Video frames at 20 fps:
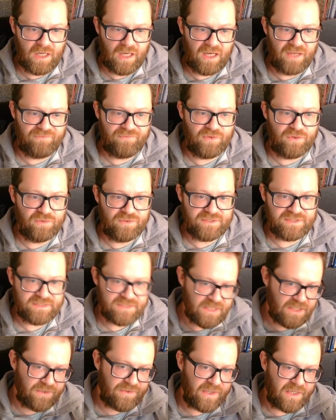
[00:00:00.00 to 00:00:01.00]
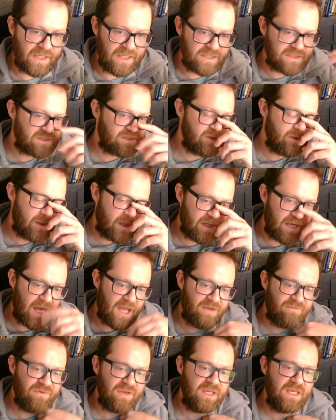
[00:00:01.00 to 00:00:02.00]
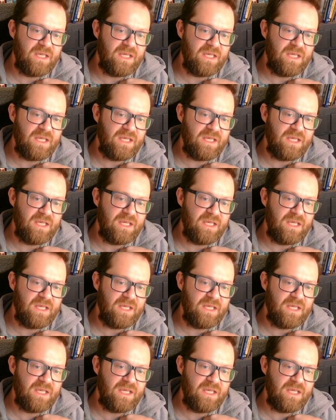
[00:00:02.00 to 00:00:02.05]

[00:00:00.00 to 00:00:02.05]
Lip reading: If you steal the kiss, you then have